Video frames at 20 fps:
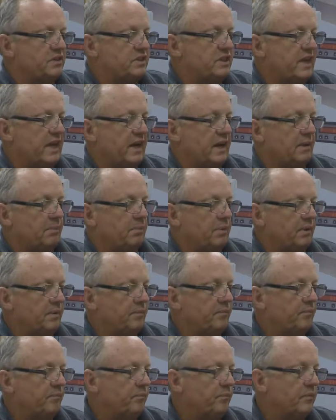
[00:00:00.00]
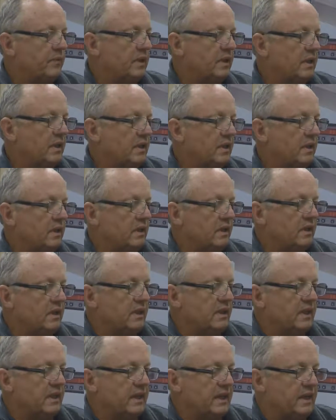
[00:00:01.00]
setup,
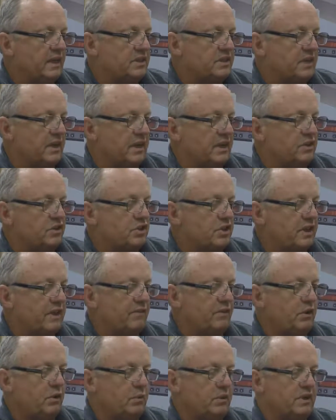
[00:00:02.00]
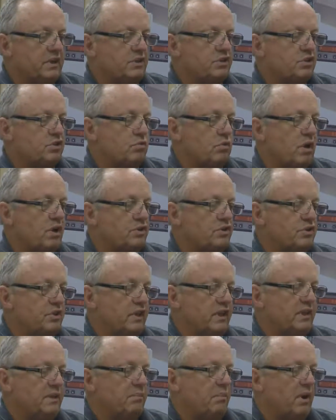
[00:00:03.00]
it's giving you an instruction
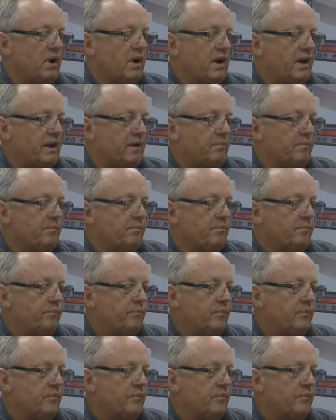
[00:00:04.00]
on the bottom.